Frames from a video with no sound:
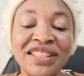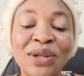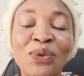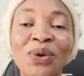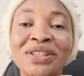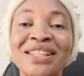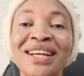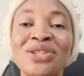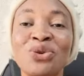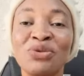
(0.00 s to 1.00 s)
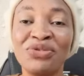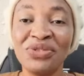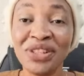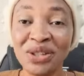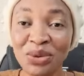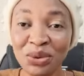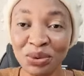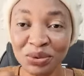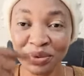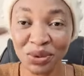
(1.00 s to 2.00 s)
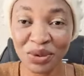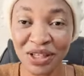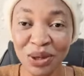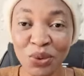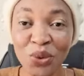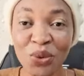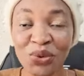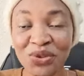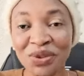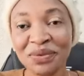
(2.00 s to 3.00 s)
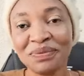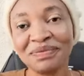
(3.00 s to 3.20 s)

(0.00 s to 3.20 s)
They wanted to feed you to the wolves.